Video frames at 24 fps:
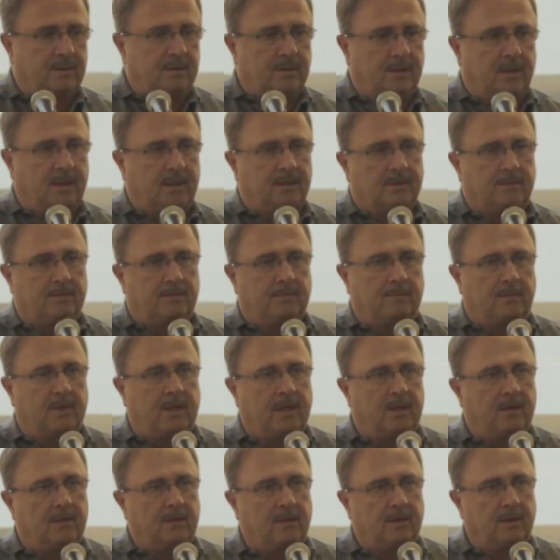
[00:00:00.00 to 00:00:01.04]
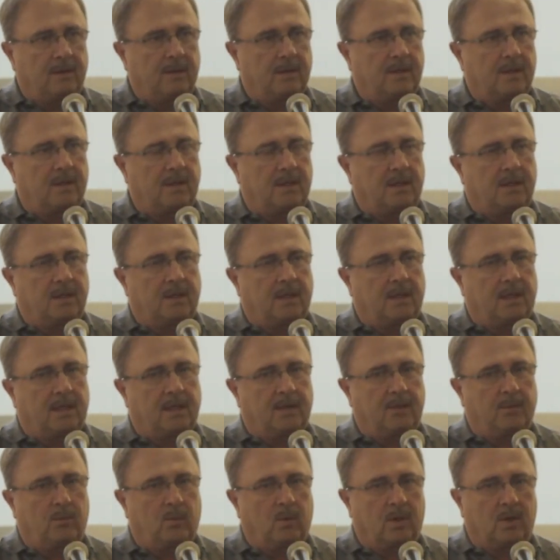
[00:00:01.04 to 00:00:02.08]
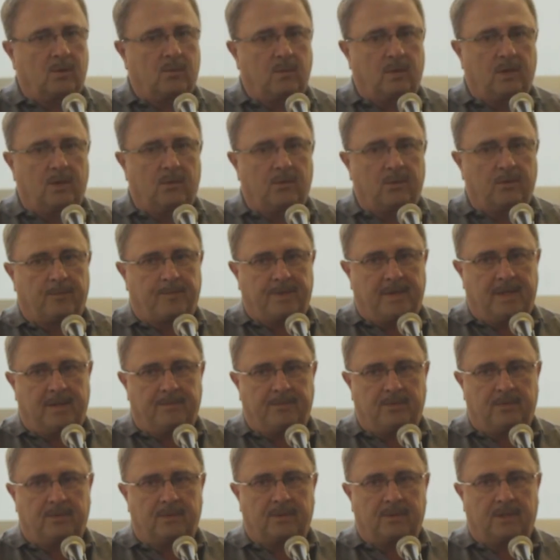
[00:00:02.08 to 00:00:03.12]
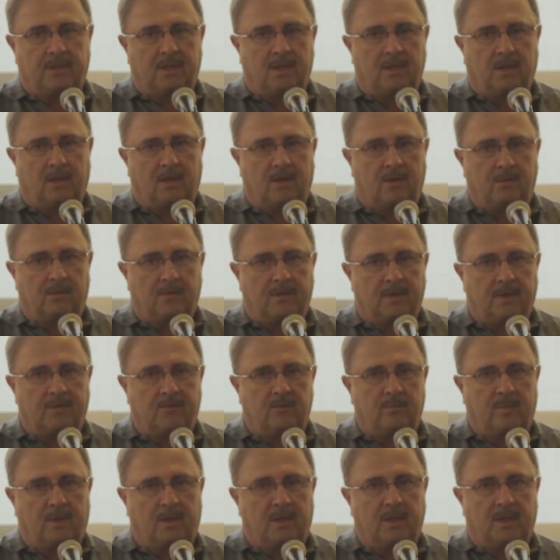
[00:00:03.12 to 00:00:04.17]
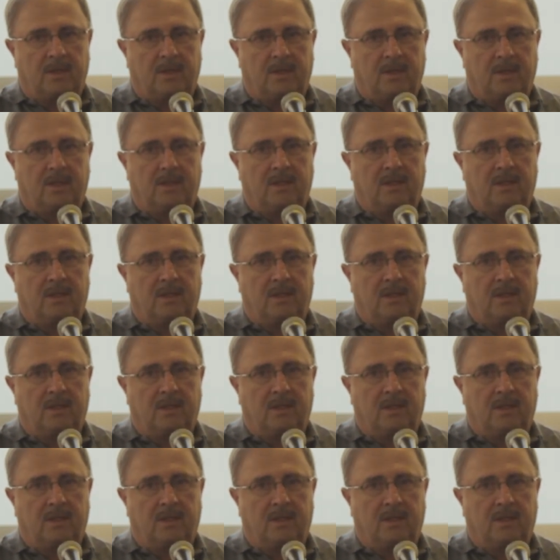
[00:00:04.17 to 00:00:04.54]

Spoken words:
as mayor, I work well with people and get along with everybody,